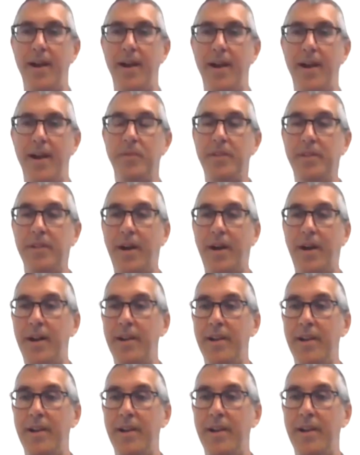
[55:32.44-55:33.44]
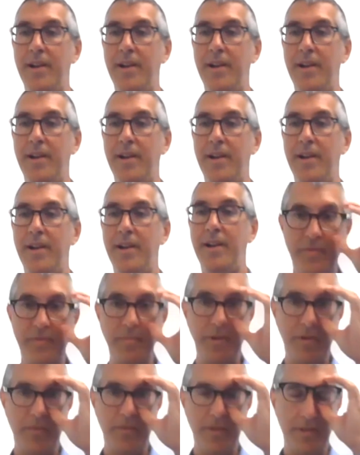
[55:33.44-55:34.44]
to be honest, I'm not super
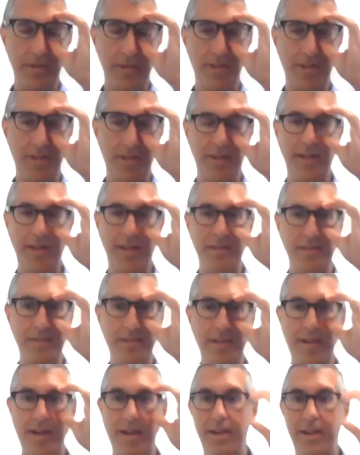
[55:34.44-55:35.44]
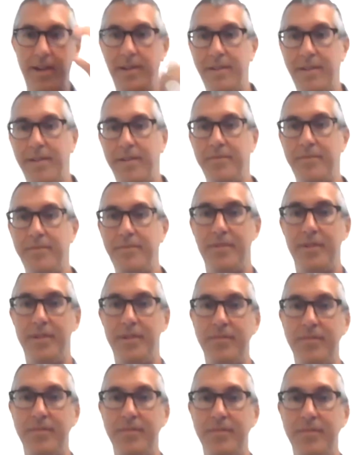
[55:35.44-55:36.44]
familiar with the Canadian side of,
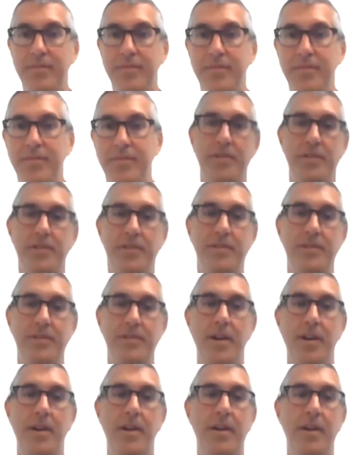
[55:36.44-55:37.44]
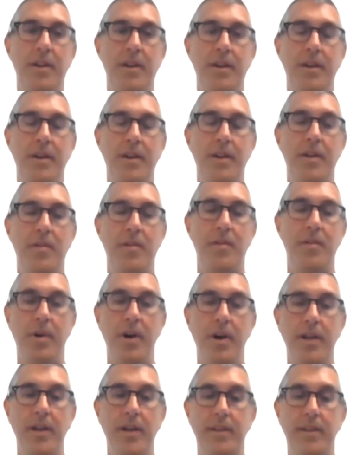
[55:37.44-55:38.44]
of what their visions are,
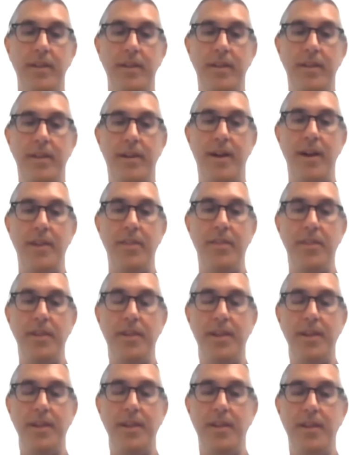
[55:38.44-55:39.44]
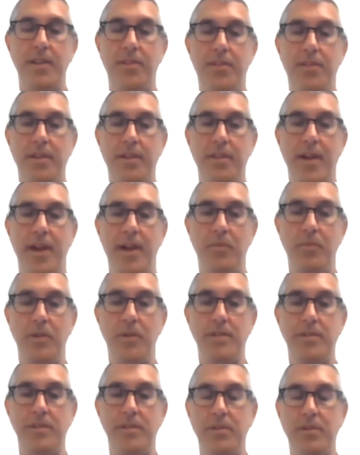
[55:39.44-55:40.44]
but I think anything that
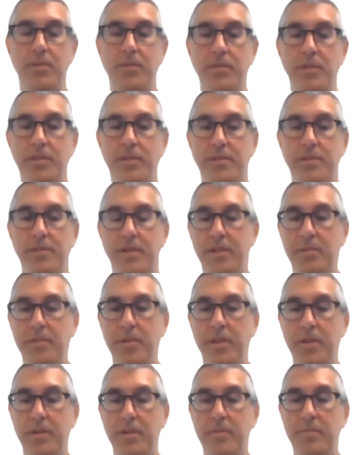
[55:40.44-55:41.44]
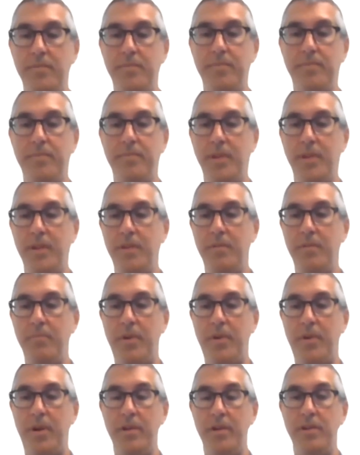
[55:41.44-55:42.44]
we do would certainly be in in
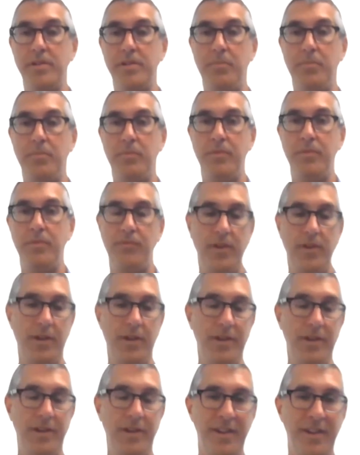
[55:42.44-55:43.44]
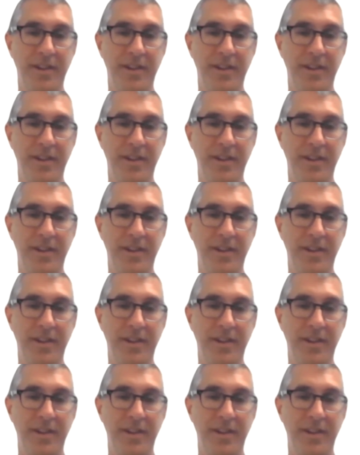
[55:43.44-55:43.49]
partnership with VIA.